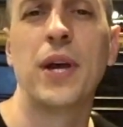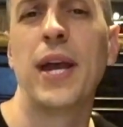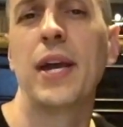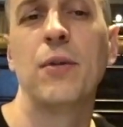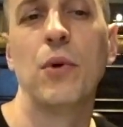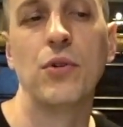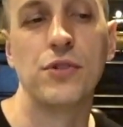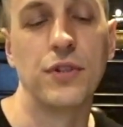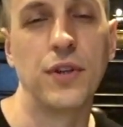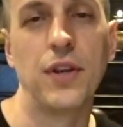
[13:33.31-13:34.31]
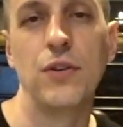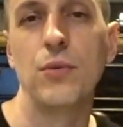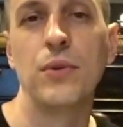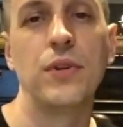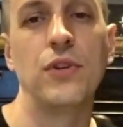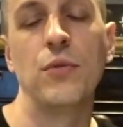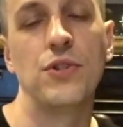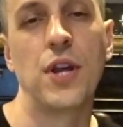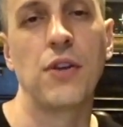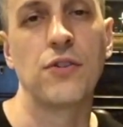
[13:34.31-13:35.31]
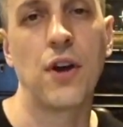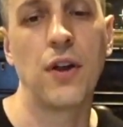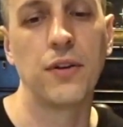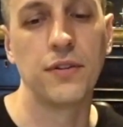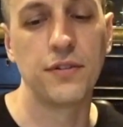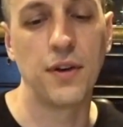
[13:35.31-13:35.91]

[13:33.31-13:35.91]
hand motion and you would and you would change colors.